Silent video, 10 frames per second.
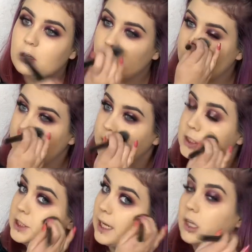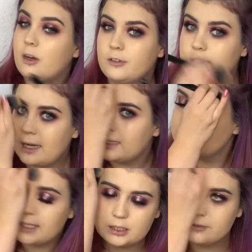Good thing about this, you're getting coverage and
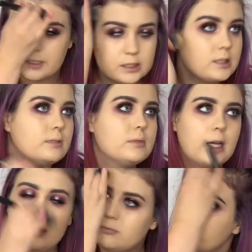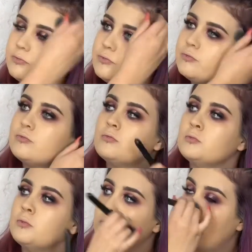setting your face at the same time.
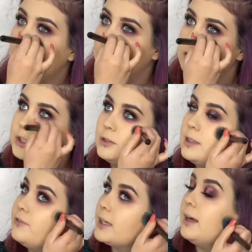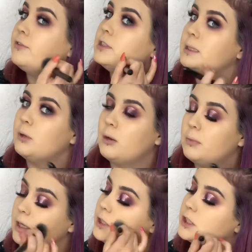I also love the Kat Von D blotting
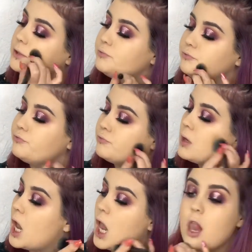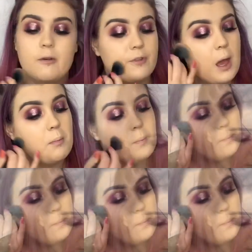powders. I love them.